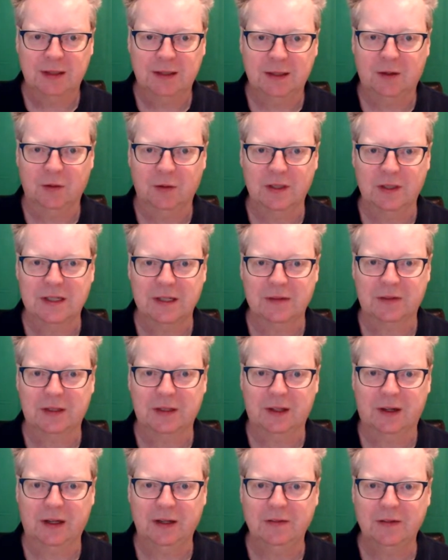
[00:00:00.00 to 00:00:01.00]
uh, all the
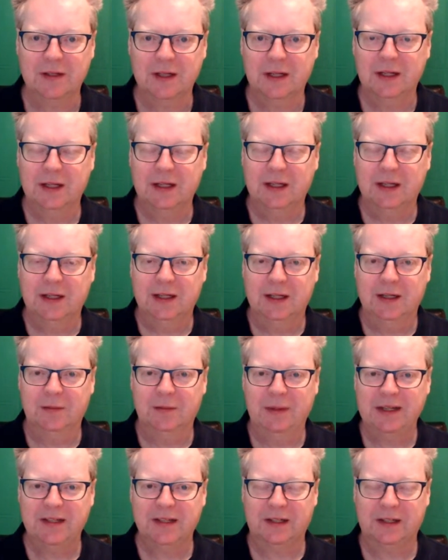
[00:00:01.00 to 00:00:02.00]
different lives.
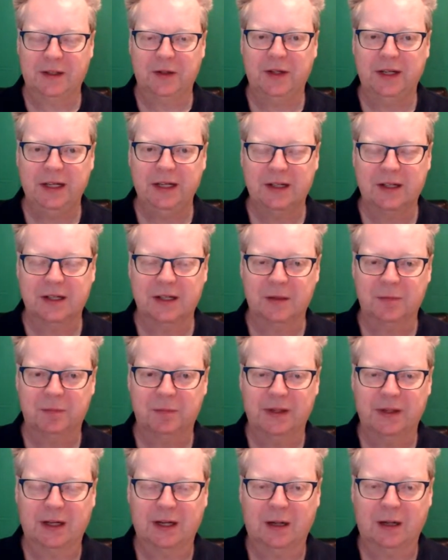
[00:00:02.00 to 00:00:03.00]
Uh, basically, you need
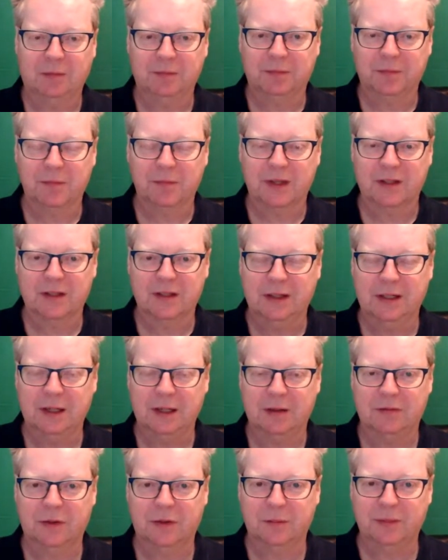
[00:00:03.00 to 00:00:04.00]
to become
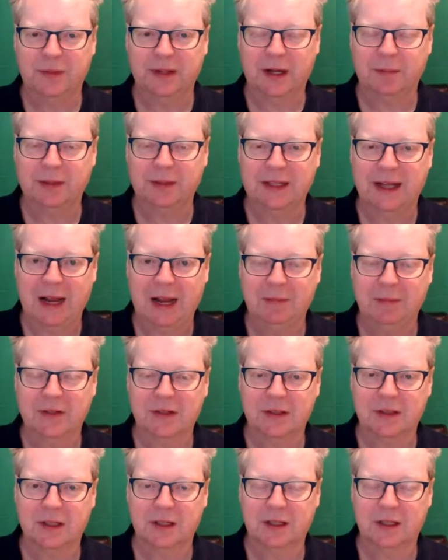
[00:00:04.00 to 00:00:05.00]
sign up for become an
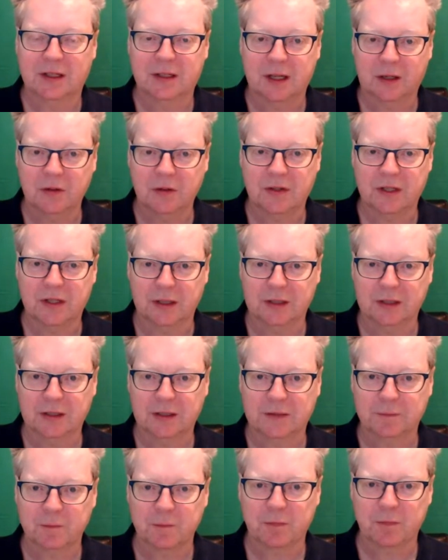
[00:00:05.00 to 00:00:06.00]
Amazon
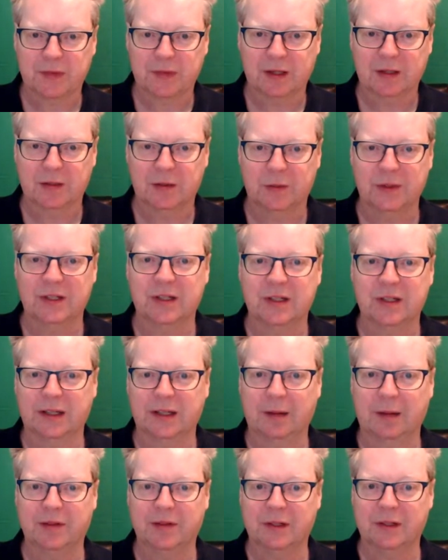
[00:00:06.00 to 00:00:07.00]
associate, so which is
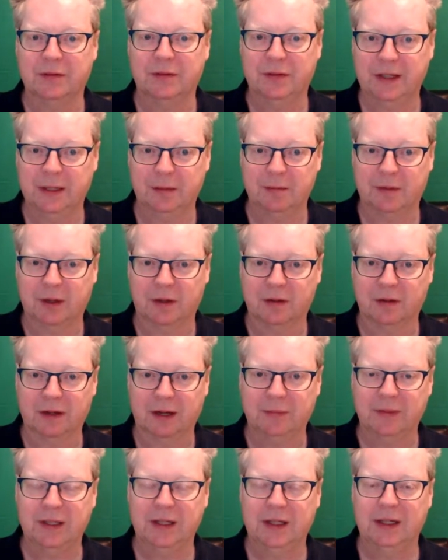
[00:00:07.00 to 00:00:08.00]
like the Amazon affiliate
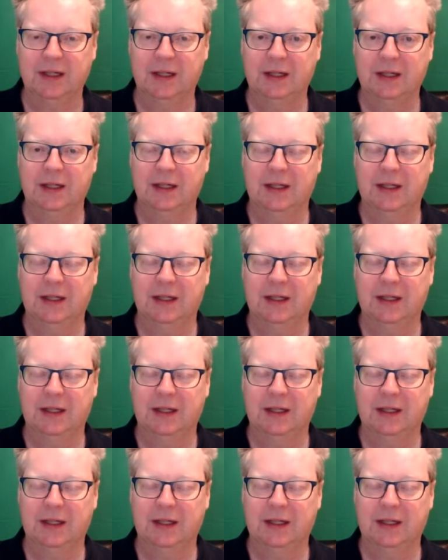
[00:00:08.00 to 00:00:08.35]
program,